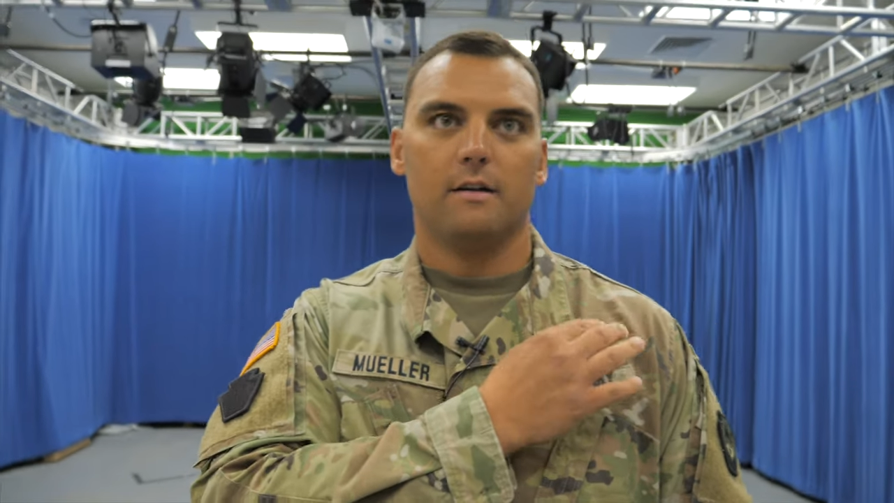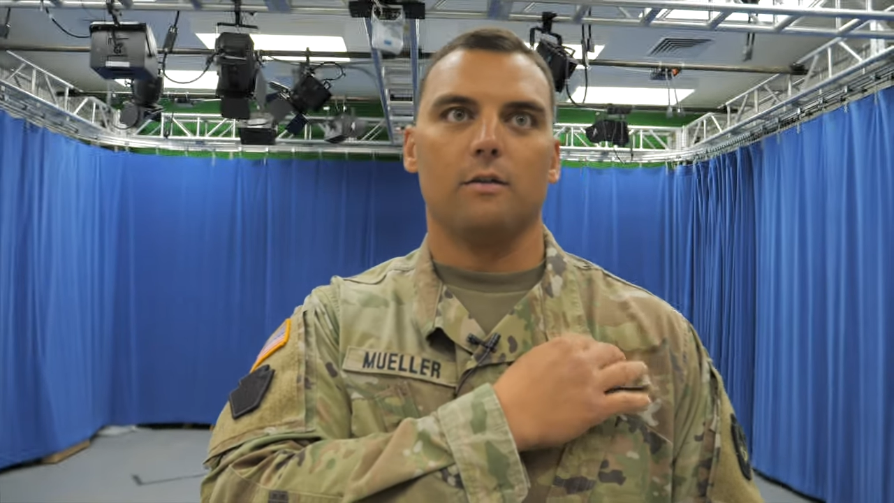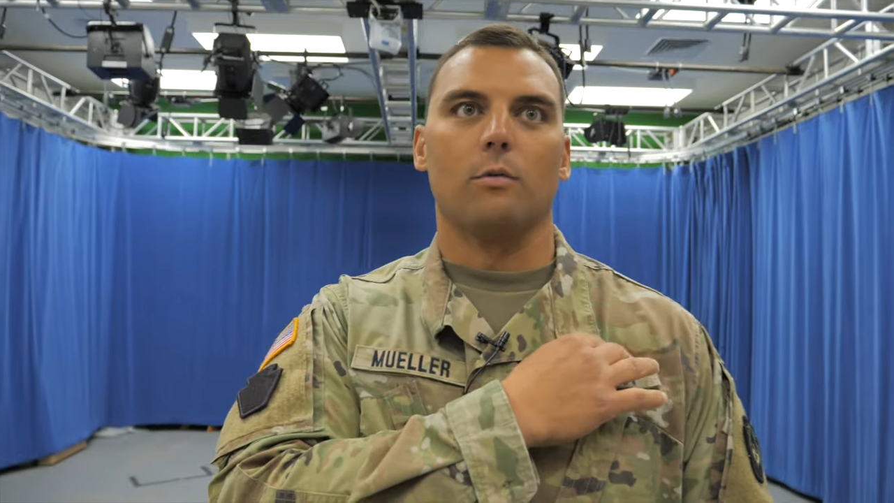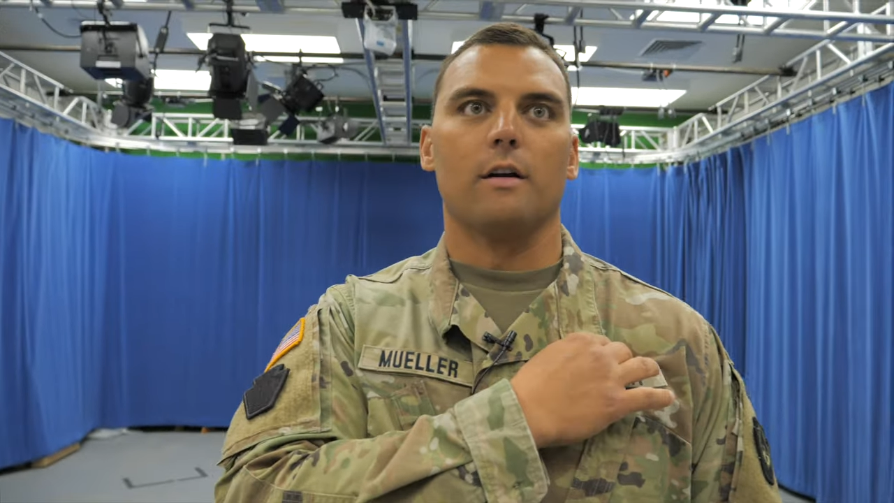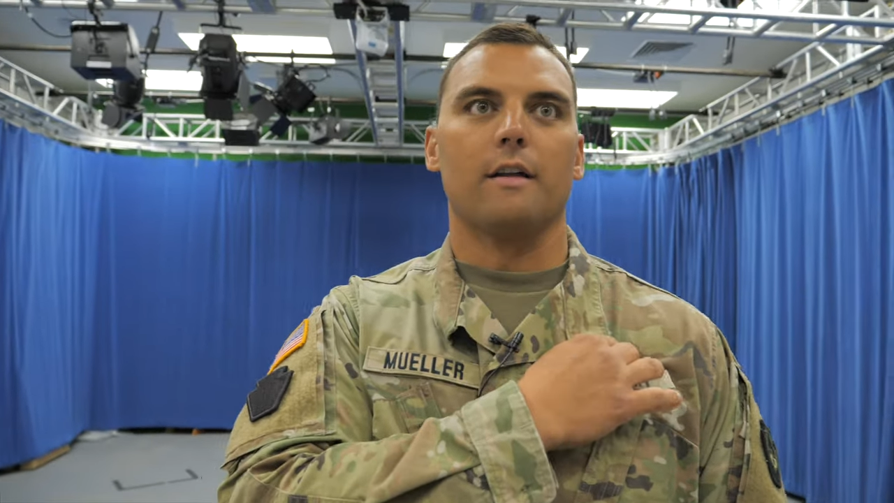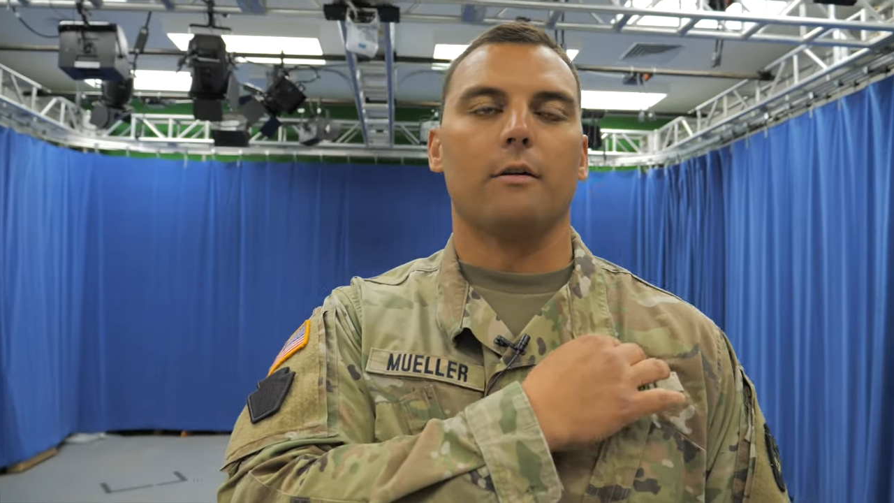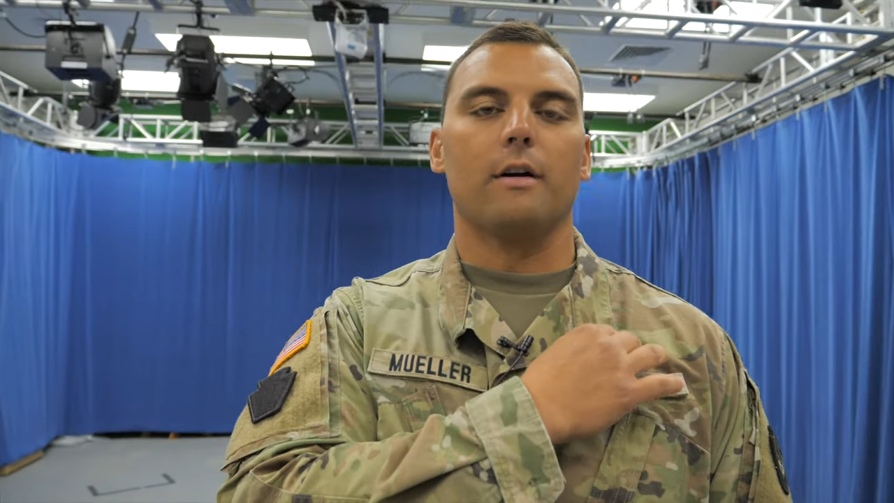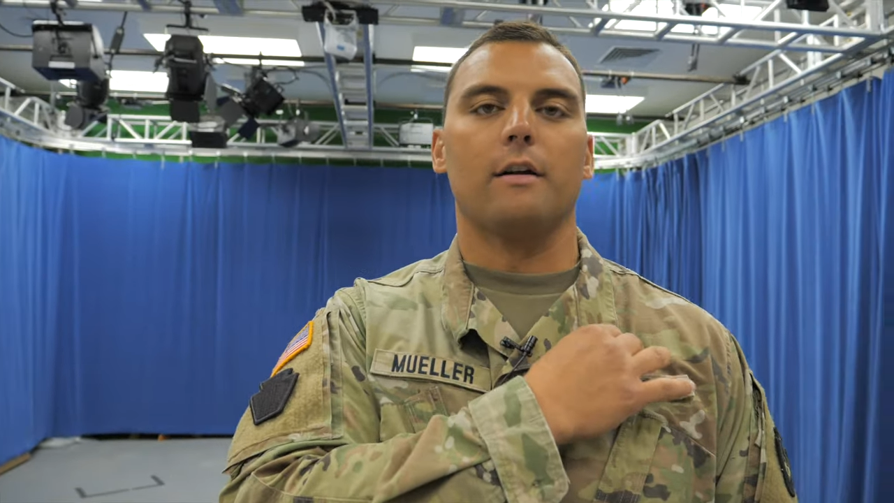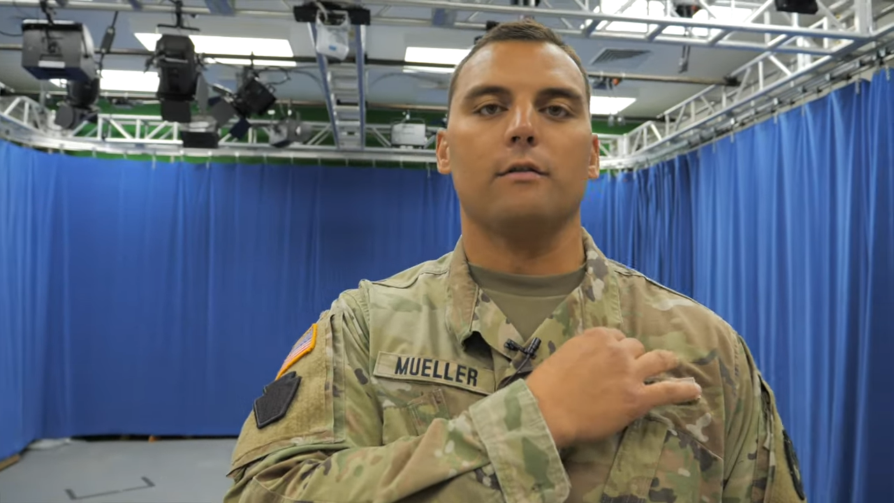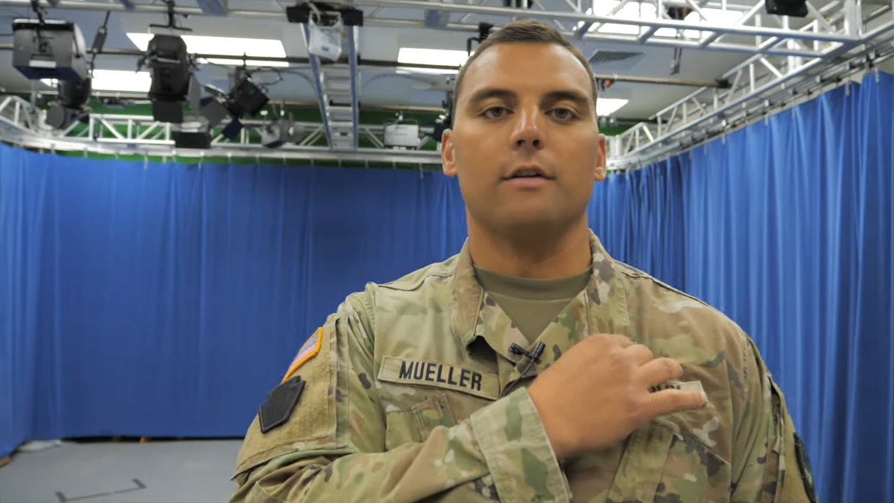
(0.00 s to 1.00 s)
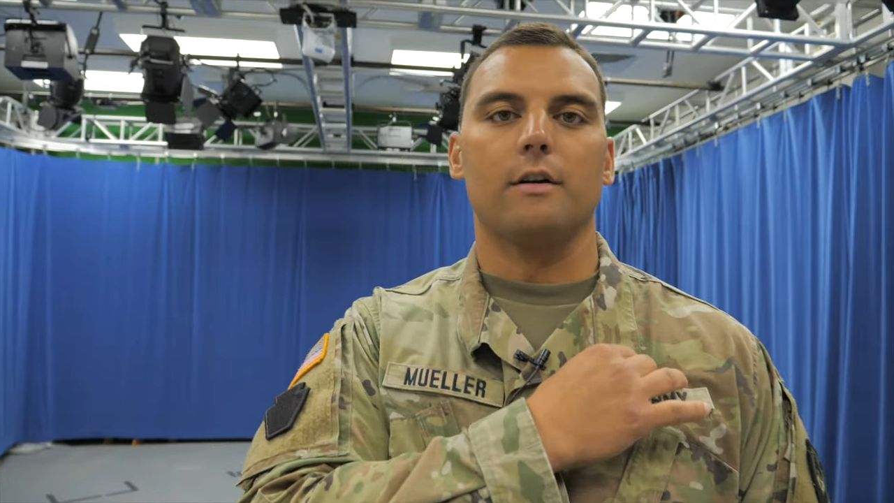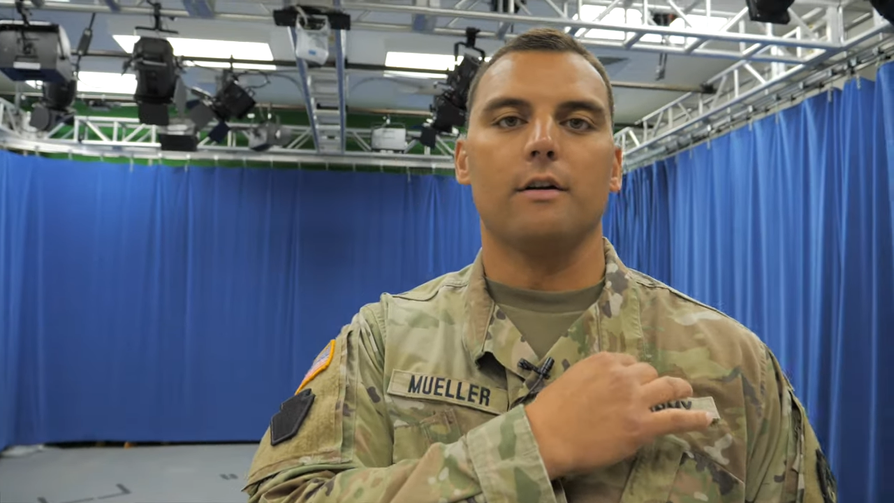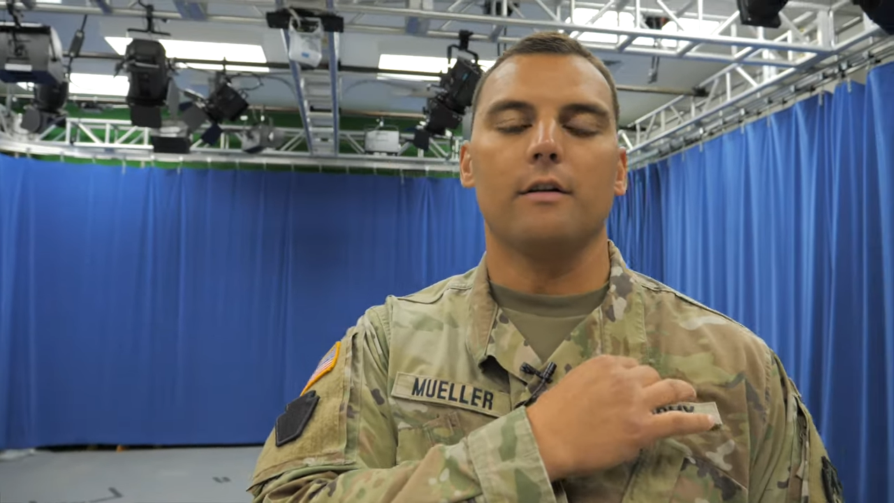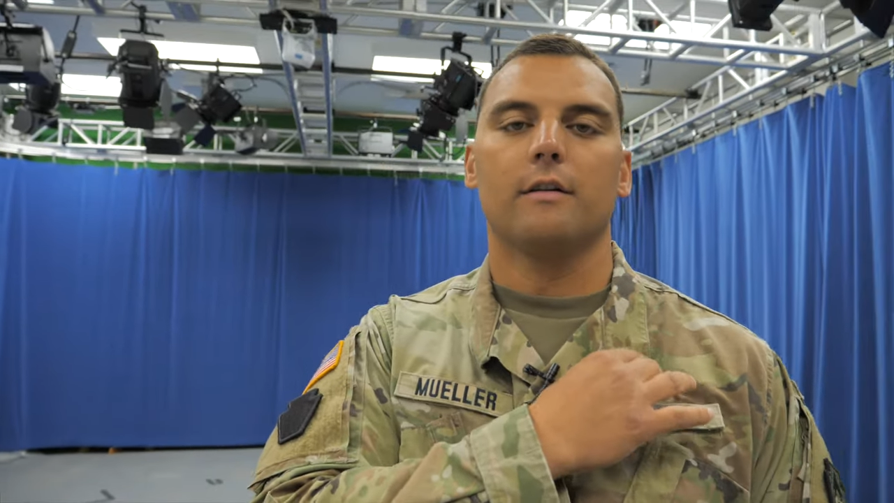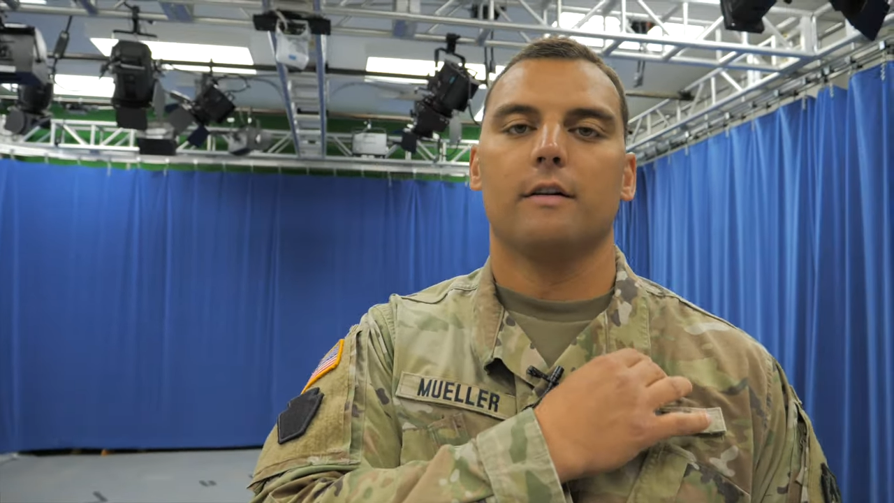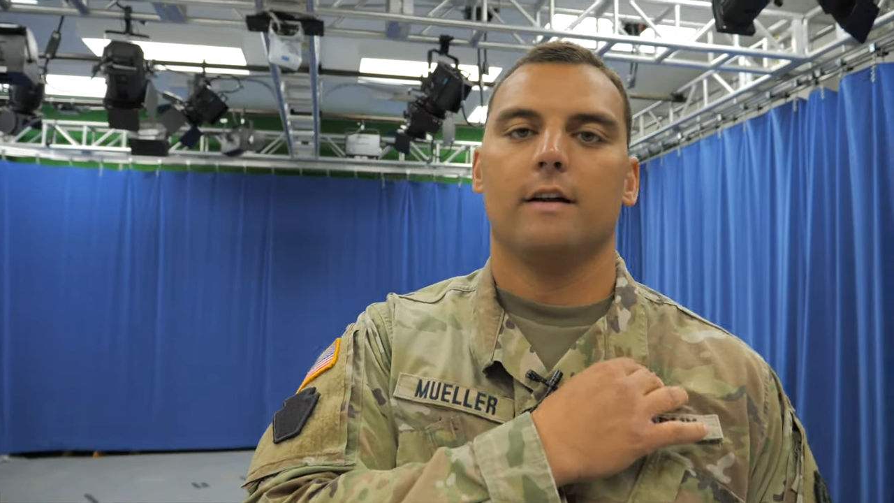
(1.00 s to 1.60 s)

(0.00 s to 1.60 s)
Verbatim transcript: You'd wear that right over your